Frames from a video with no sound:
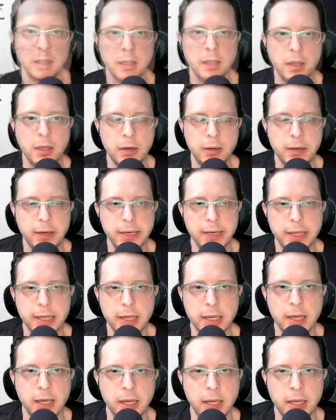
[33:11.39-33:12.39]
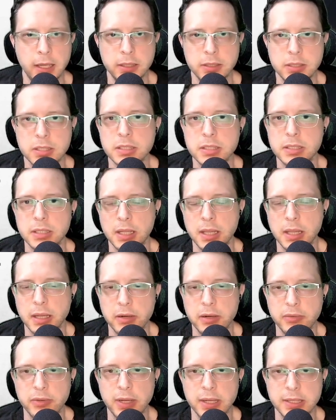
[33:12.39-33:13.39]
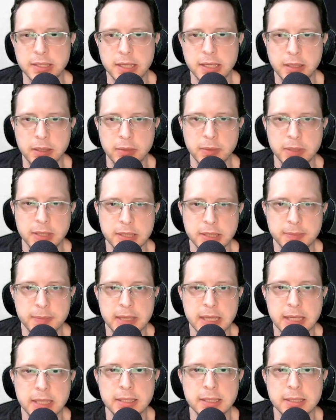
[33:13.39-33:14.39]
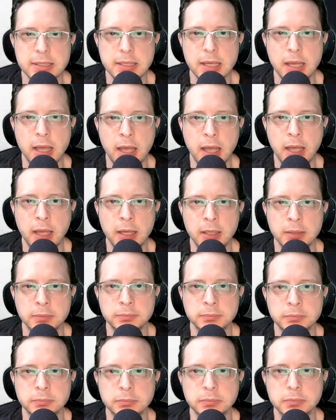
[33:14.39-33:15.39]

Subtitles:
Alrighty, just to clarify exactly what this means. Your